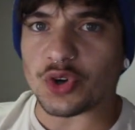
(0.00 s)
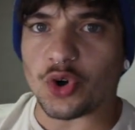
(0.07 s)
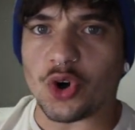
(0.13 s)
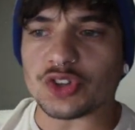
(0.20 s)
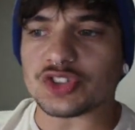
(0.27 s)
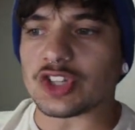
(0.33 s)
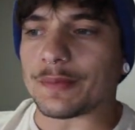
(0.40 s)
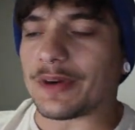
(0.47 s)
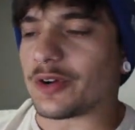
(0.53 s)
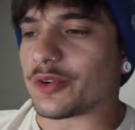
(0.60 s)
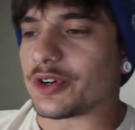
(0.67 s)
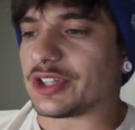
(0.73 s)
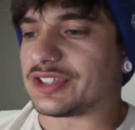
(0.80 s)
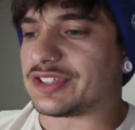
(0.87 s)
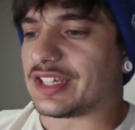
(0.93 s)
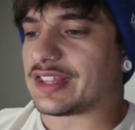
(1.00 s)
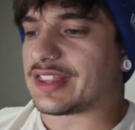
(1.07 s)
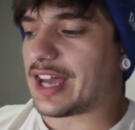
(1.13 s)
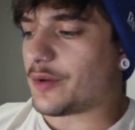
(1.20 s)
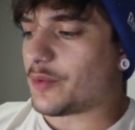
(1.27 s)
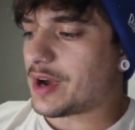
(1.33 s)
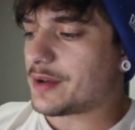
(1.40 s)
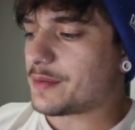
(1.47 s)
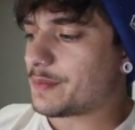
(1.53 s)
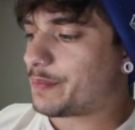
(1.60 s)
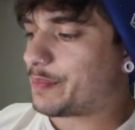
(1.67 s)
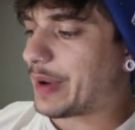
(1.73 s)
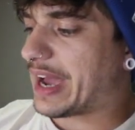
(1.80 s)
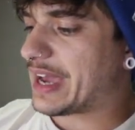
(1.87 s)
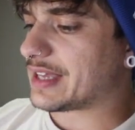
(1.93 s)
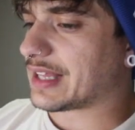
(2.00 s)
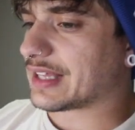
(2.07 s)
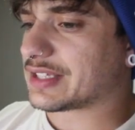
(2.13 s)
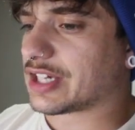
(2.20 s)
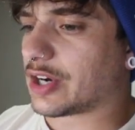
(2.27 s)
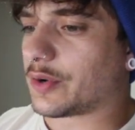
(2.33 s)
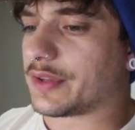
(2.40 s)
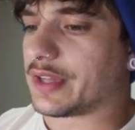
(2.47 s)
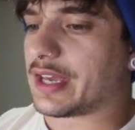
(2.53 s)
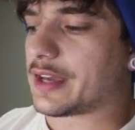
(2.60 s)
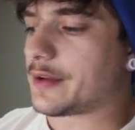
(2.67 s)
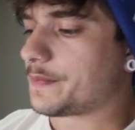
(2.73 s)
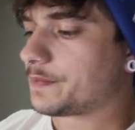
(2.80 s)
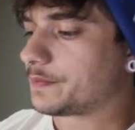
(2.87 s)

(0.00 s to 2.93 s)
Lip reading: awesome. I really dig that one. Bang. That's going there.